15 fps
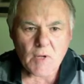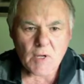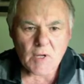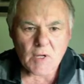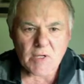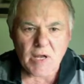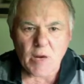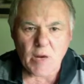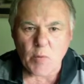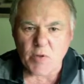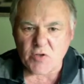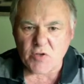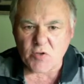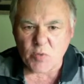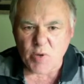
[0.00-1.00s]
Now we
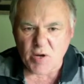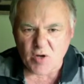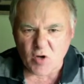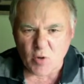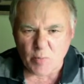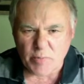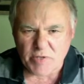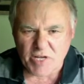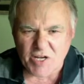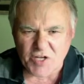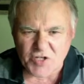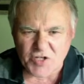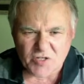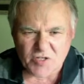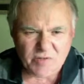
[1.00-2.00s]
can do our
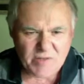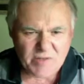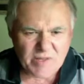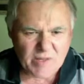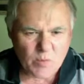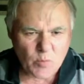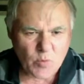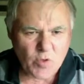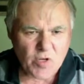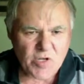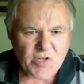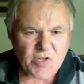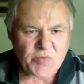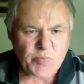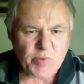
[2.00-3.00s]
combination. I think that
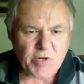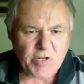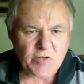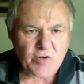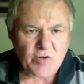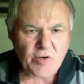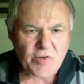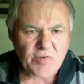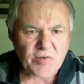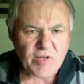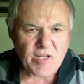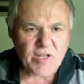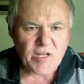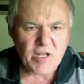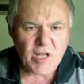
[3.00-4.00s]
works pretty nicely.
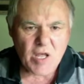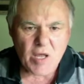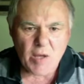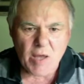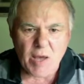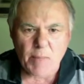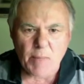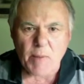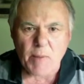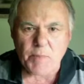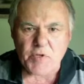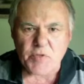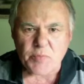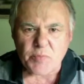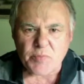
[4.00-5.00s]
How about
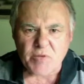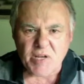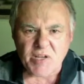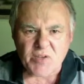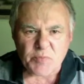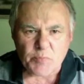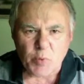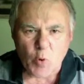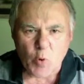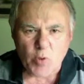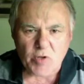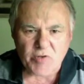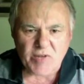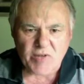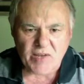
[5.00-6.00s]
bishop takes pawn,
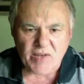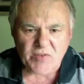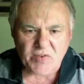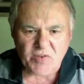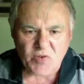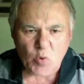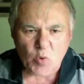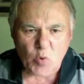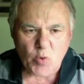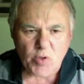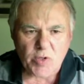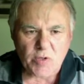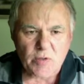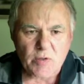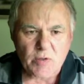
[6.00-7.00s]
attacks his queen?